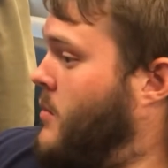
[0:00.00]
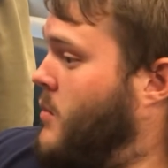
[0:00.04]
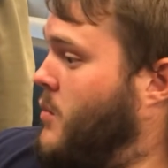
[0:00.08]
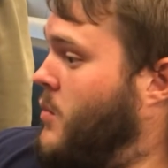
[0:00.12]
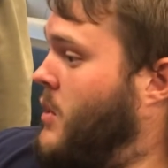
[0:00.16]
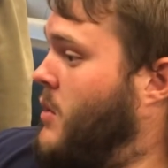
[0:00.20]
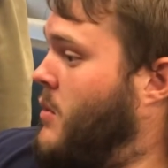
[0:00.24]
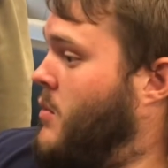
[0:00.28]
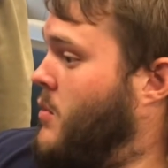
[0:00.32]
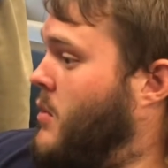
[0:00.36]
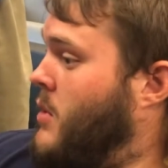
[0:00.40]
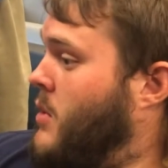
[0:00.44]

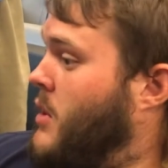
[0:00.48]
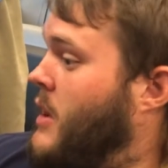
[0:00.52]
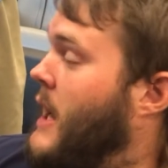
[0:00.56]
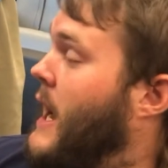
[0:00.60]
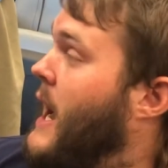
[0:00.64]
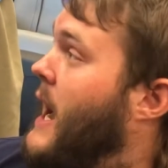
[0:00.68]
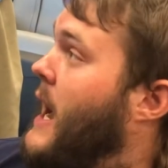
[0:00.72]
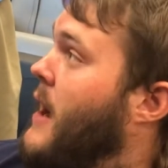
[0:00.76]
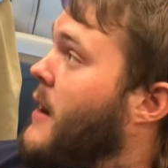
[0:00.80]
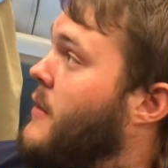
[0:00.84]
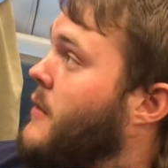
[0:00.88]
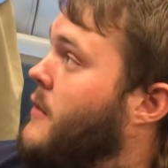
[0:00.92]
we don't really
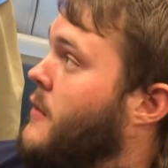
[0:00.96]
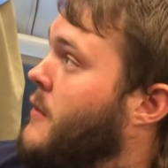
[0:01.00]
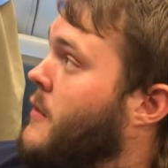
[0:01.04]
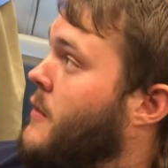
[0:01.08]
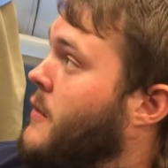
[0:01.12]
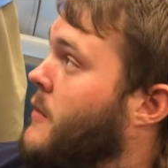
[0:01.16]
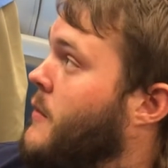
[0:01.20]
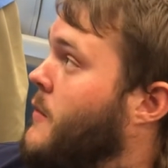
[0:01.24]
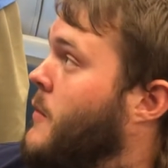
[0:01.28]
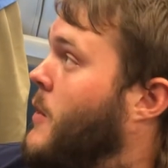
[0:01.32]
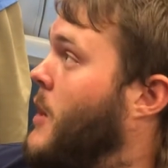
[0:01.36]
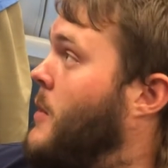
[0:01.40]
have
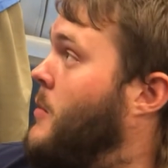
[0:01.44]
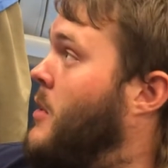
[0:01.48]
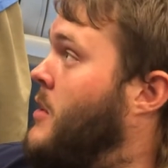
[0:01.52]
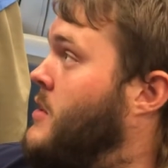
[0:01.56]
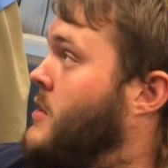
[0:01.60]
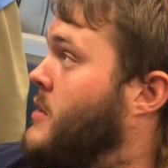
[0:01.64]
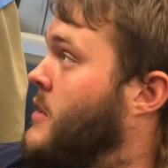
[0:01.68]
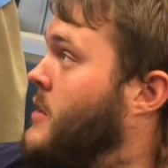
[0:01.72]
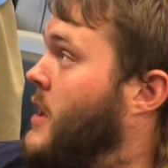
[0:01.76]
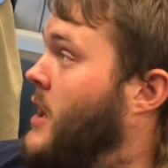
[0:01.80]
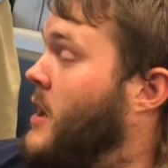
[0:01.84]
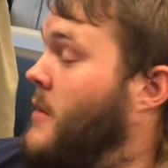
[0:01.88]
very
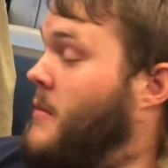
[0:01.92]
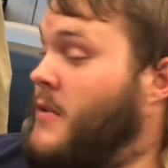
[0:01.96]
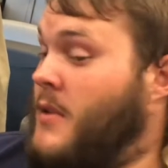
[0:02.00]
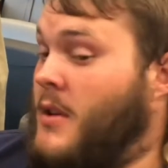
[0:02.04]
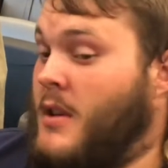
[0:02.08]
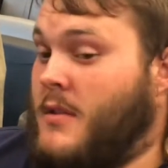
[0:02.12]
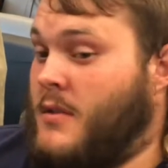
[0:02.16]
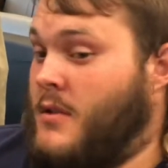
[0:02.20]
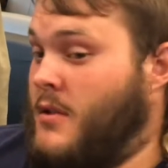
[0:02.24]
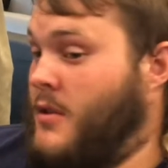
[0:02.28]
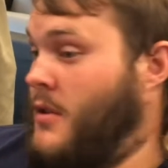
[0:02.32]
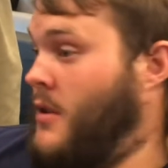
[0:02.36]
much depth,
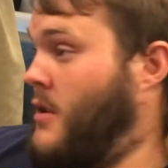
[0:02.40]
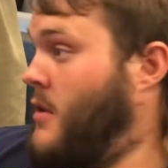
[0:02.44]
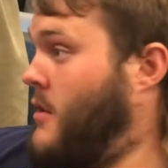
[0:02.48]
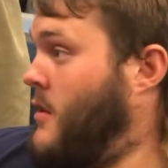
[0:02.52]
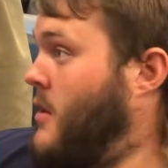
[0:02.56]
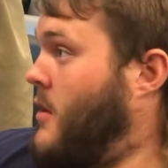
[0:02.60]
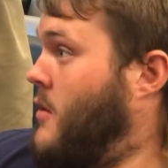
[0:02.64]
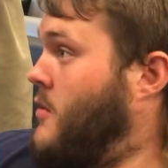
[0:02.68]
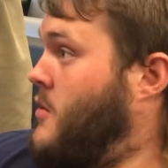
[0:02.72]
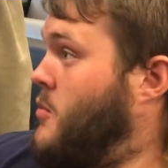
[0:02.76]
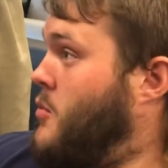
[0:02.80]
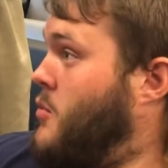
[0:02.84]
as, you know,
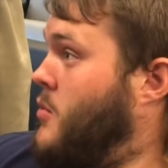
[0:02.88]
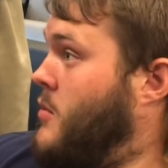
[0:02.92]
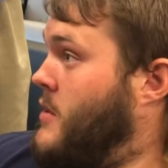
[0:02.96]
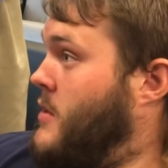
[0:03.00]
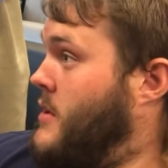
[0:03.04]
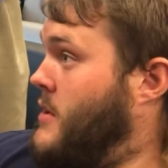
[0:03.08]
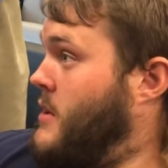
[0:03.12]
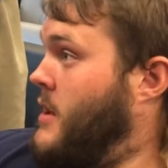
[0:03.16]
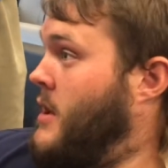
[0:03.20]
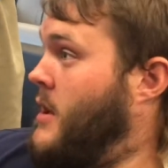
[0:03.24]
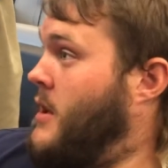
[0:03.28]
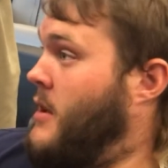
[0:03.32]
Coach Moore
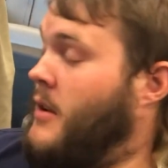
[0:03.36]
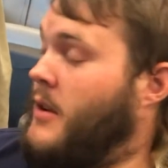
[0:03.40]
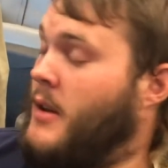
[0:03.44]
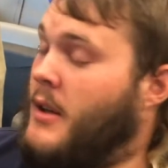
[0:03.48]
said.